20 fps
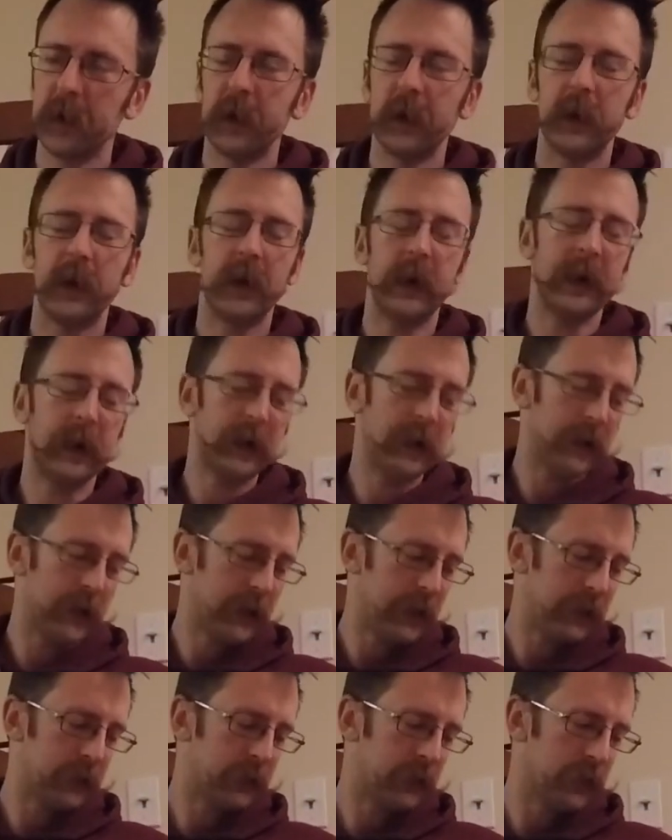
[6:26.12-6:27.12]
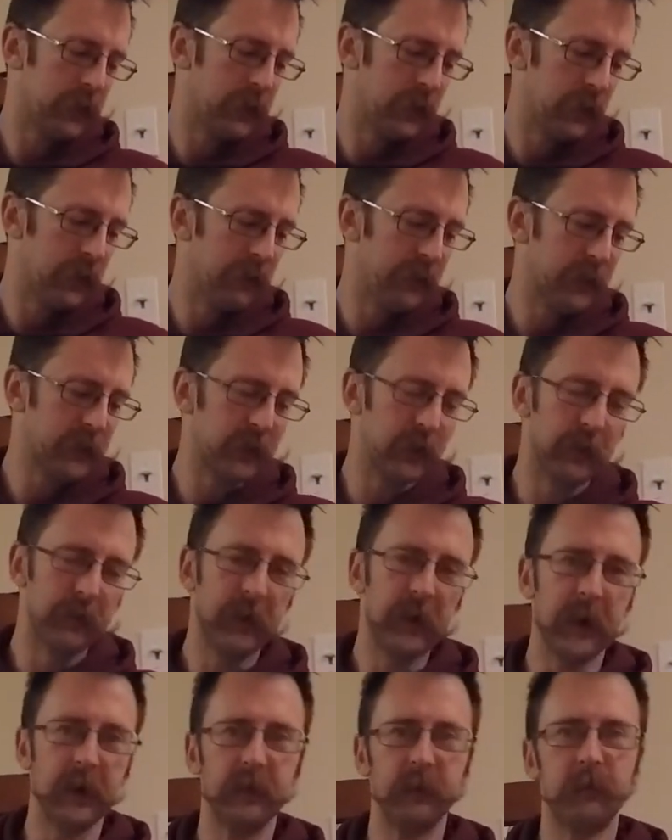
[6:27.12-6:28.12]
at Vessel and
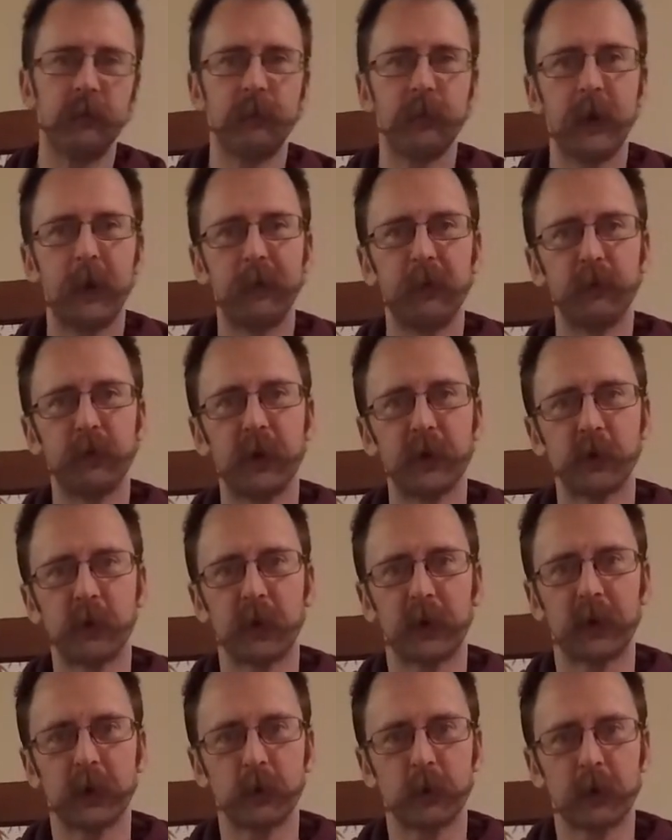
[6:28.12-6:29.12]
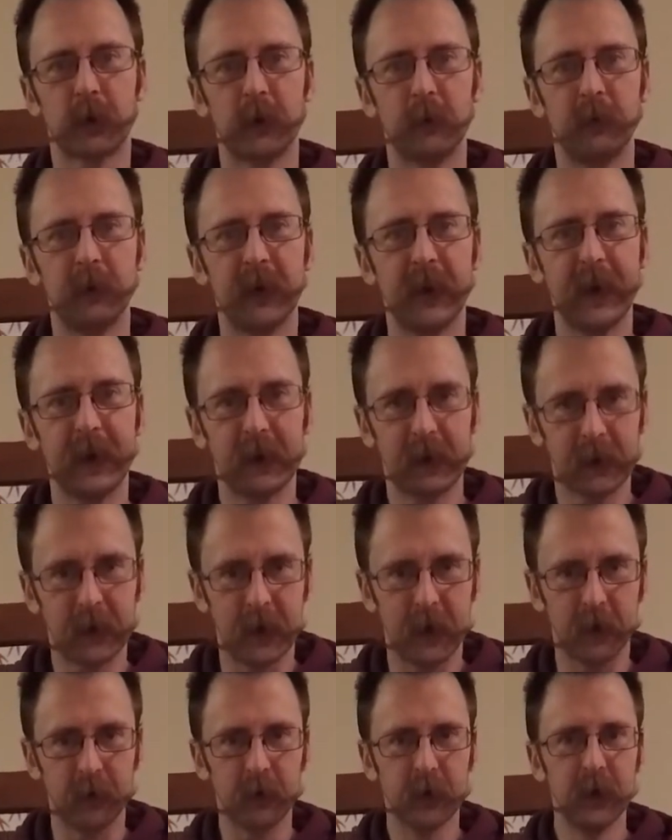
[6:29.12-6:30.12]
Vine up in Brunswick, because we're going to be hanging
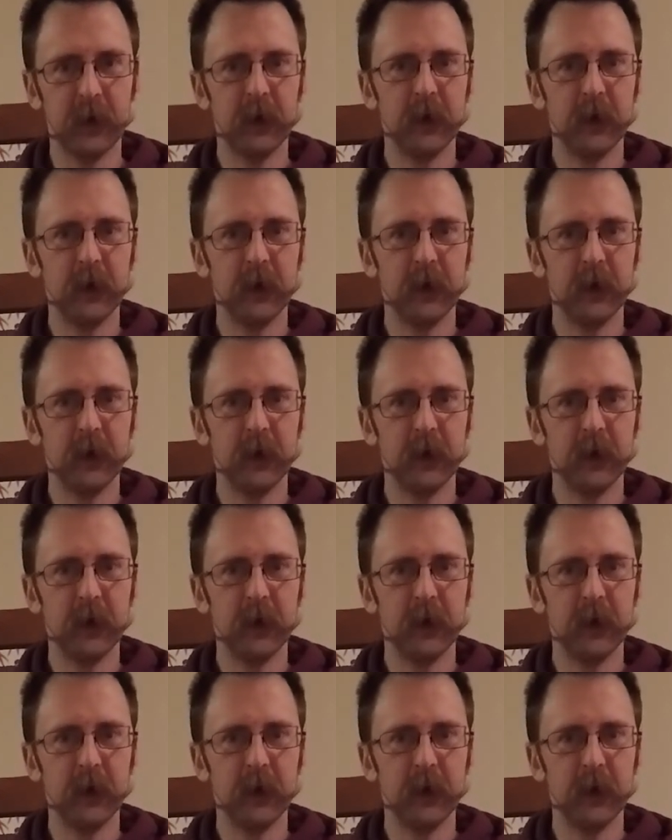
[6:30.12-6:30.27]
out,